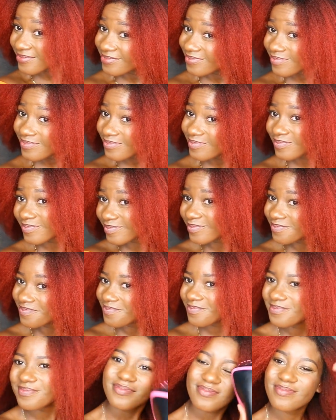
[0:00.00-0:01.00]
Fun
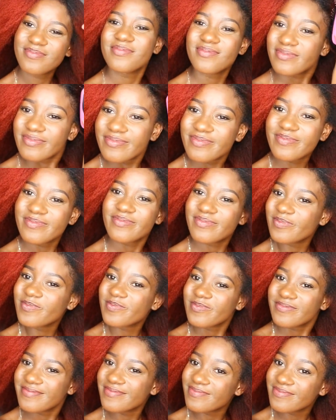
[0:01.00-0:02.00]
fact, the last
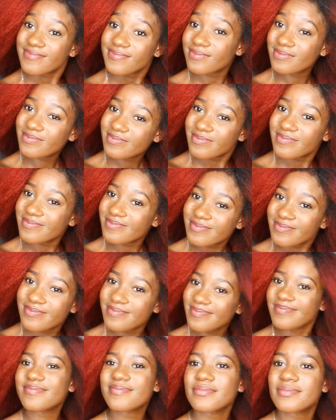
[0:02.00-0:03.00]
time I used
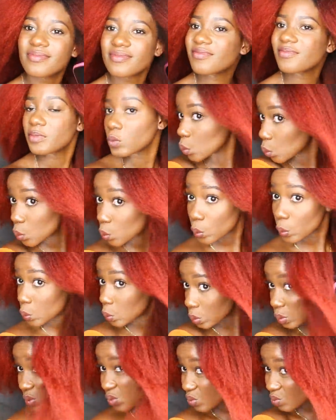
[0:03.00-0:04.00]
this blow dryer on my
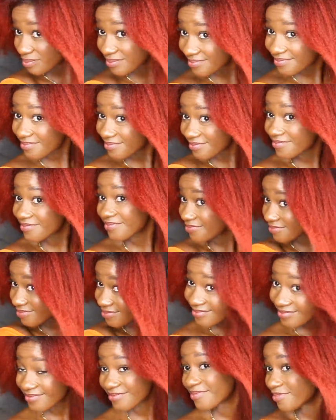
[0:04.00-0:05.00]
hair
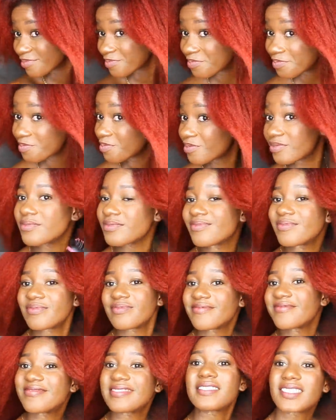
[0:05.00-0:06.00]
was actually the
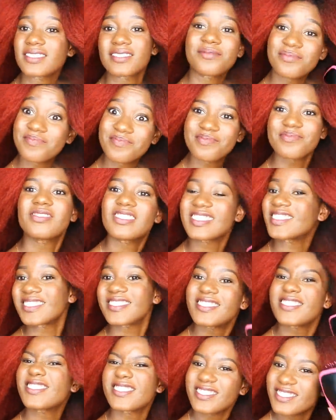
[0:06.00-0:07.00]
day I reviewed it.
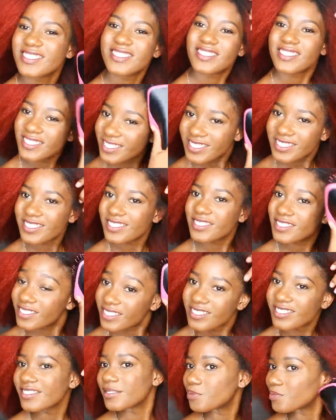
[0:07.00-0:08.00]

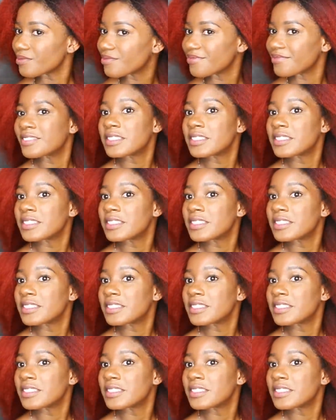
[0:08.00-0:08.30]
Yeah.